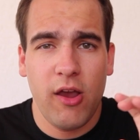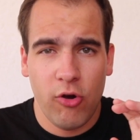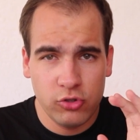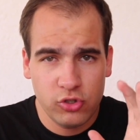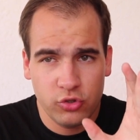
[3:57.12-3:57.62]

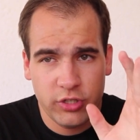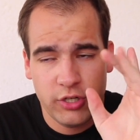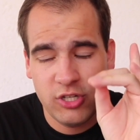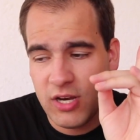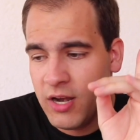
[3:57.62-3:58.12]
Also,
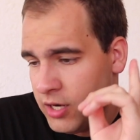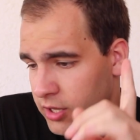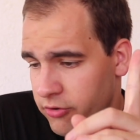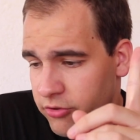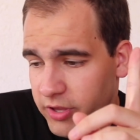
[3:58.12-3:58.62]
there's
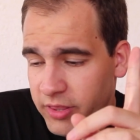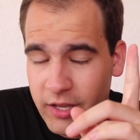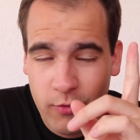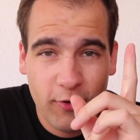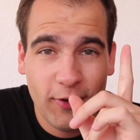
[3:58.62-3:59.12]
another thing
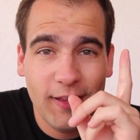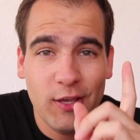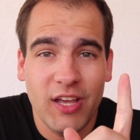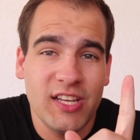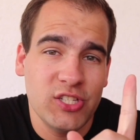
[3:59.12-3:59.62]
that I want to let
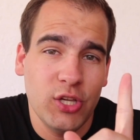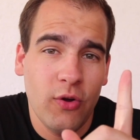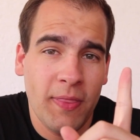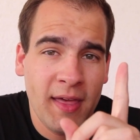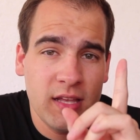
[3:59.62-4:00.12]
you guys
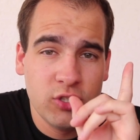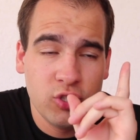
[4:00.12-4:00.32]
know, and that's